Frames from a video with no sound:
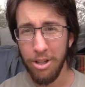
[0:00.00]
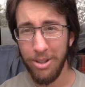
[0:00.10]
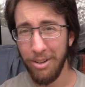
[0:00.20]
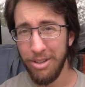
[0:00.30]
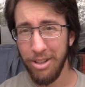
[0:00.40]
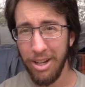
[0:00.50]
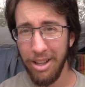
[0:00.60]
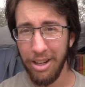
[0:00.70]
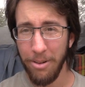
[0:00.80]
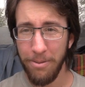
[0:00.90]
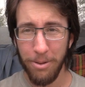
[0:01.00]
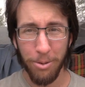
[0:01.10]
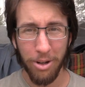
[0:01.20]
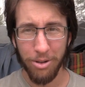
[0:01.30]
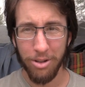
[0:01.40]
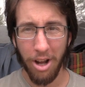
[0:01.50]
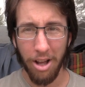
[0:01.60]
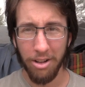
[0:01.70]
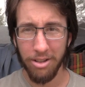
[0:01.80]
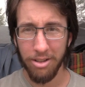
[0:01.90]
So I've still got like a few
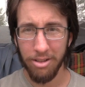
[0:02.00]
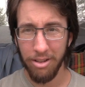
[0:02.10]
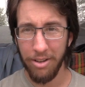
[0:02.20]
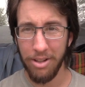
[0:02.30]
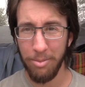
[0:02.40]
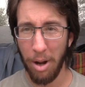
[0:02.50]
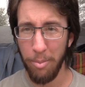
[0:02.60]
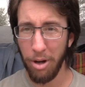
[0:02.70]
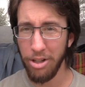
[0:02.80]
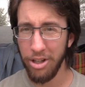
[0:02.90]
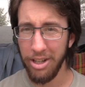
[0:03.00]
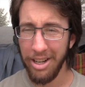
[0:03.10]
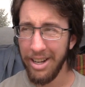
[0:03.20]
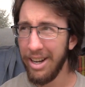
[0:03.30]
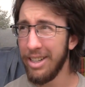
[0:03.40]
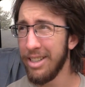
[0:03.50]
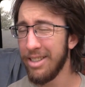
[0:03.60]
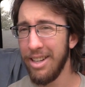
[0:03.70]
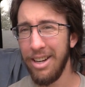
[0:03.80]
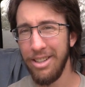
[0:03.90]
$100s left in my budget, and it's
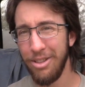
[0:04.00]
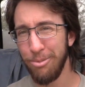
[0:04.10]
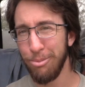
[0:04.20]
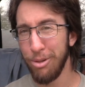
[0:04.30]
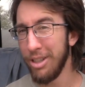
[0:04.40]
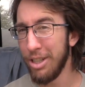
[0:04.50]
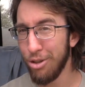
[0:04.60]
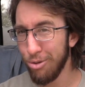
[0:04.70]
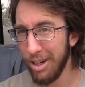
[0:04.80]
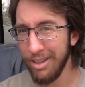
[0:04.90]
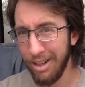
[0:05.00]
not really strict.